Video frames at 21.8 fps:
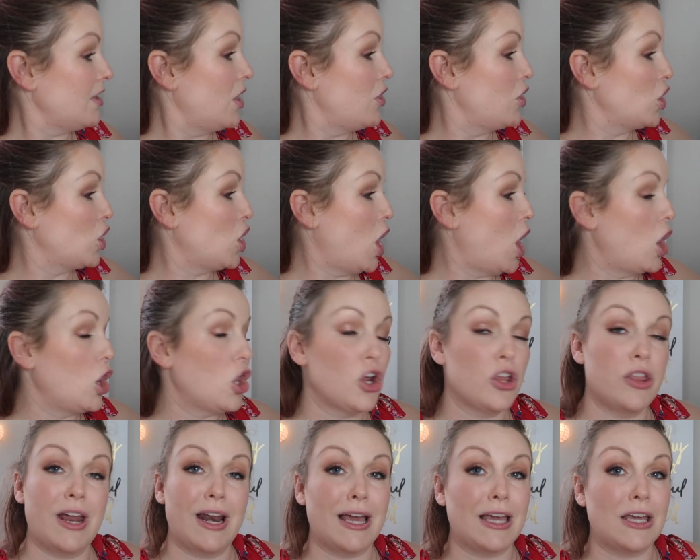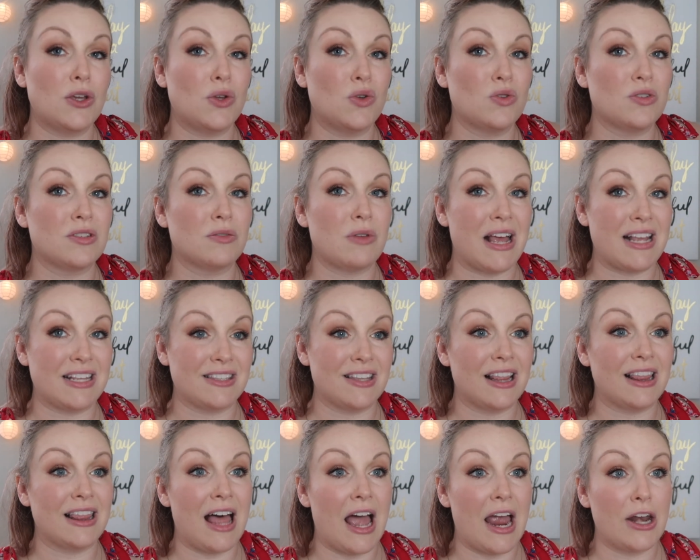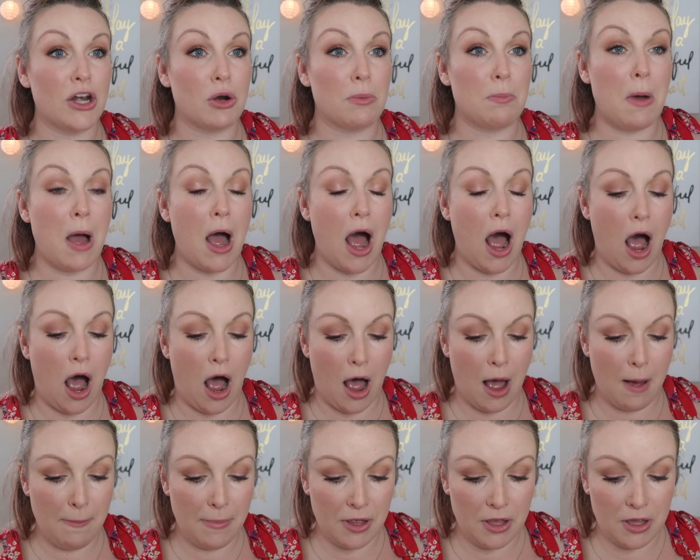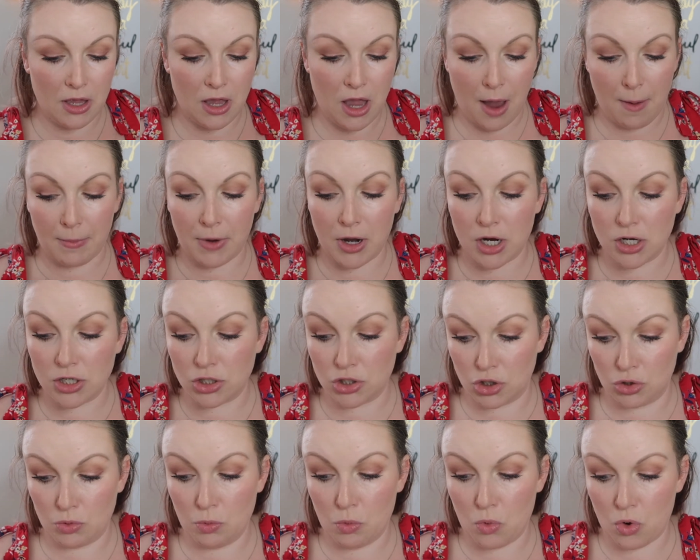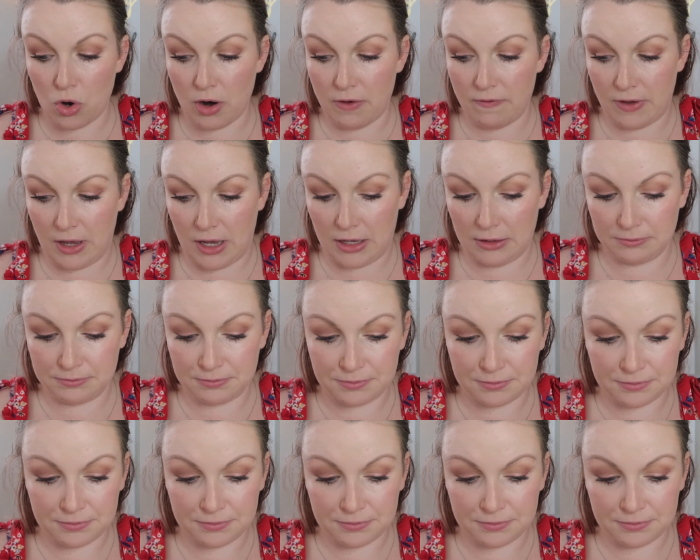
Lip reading: the color that I use as the liner pop, I'm going to do more of it.